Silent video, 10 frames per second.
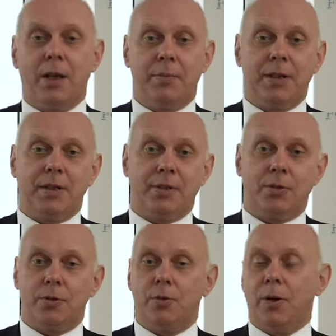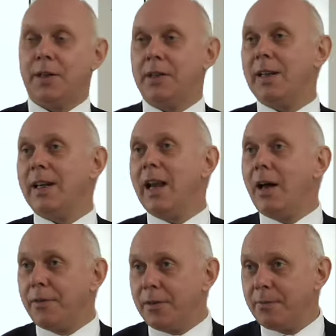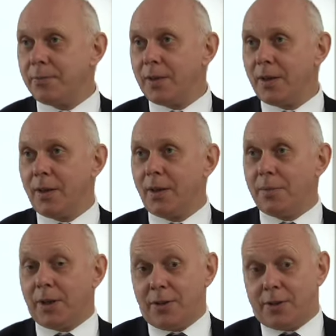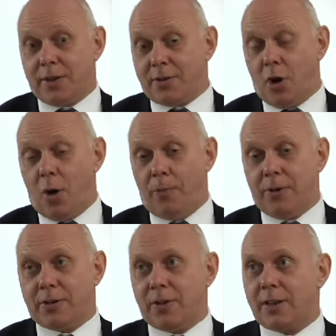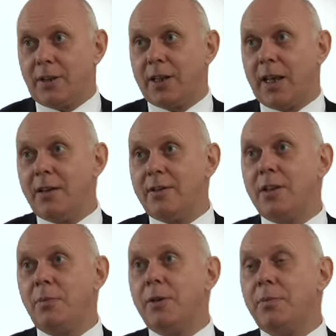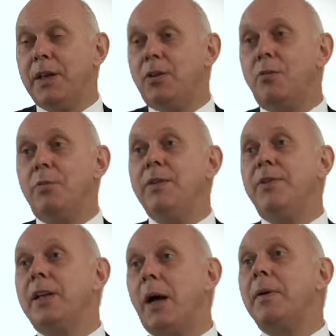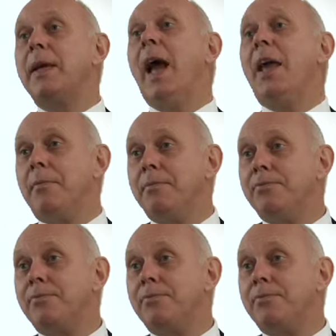billion to 211, because it's obvious that the tendency will be to beef it up again,